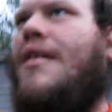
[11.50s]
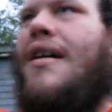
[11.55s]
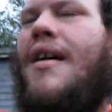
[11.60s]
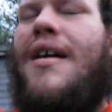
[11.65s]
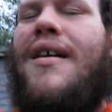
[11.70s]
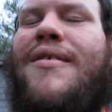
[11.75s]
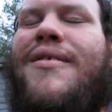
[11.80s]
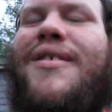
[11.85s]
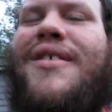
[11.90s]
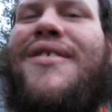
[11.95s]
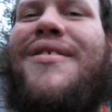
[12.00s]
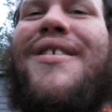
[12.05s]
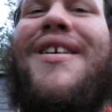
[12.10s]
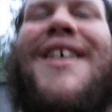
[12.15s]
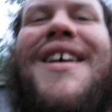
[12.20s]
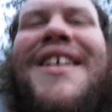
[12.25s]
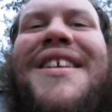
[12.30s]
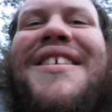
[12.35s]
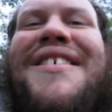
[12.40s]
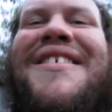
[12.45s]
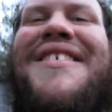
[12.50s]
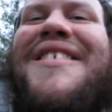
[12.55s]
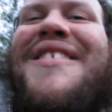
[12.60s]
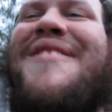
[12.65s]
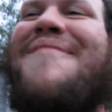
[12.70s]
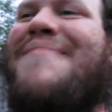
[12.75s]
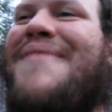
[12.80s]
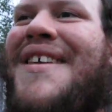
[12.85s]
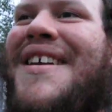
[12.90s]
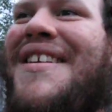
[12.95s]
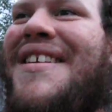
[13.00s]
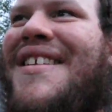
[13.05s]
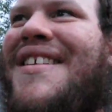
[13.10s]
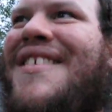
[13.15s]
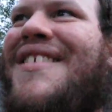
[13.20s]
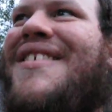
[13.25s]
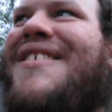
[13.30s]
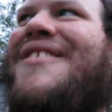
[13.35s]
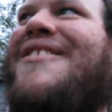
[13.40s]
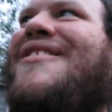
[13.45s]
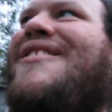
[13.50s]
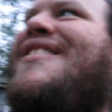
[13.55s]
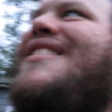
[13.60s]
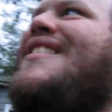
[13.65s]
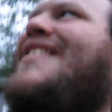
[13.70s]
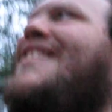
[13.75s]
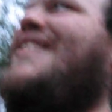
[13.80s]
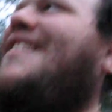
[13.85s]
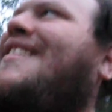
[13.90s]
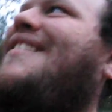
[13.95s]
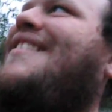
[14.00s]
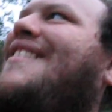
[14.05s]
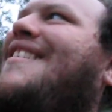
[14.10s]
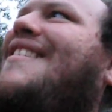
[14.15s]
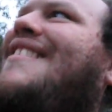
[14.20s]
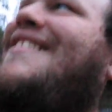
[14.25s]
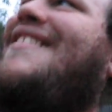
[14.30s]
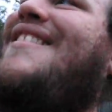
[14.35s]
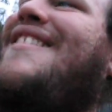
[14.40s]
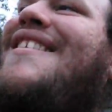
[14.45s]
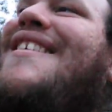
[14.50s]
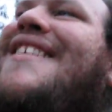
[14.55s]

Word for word: I would try to explain to you the